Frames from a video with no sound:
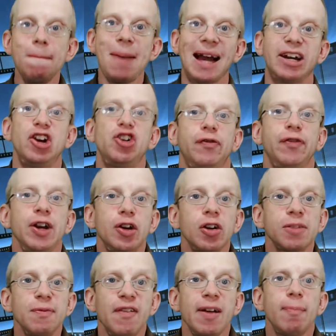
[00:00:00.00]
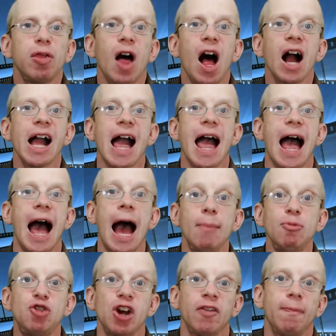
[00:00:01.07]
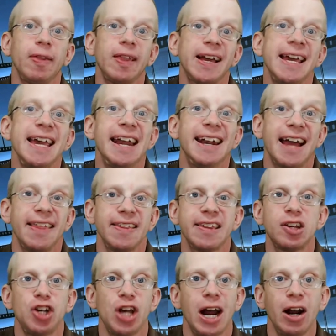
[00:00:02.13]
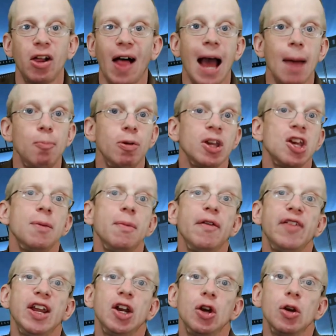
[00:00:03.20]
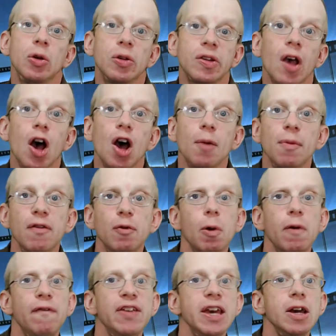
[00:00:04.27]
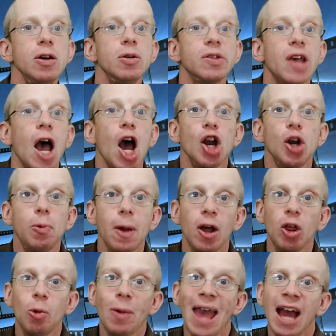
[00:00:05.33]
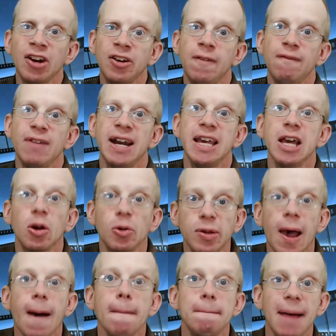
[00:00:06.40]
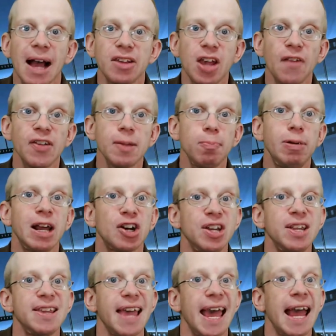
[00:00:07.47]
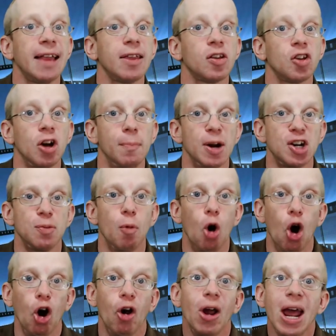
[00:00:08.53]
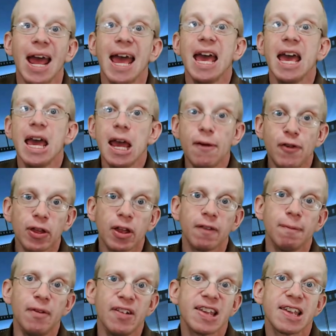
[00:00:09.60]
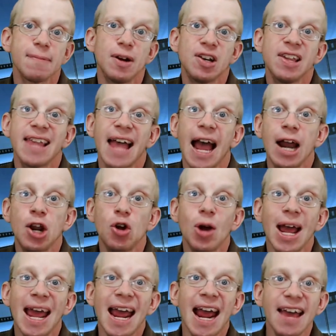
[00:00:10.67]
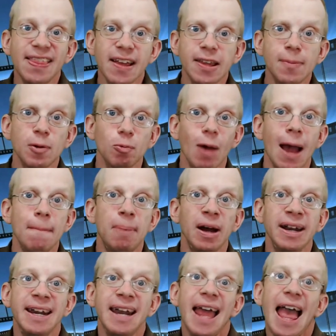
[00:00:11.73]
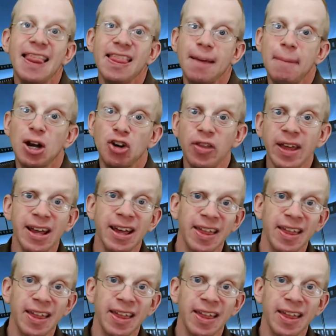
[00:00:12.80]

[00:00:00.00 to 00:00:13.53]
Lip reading: back to Jeffito's Movie Vlog. I'm Jeff Malicki, and on this channel, I bring you movie news, movie reviews, trailer reaction videos, box office predictions, and so much more. If you love movies as much as I do, hit that subscribe button, and then make sure that you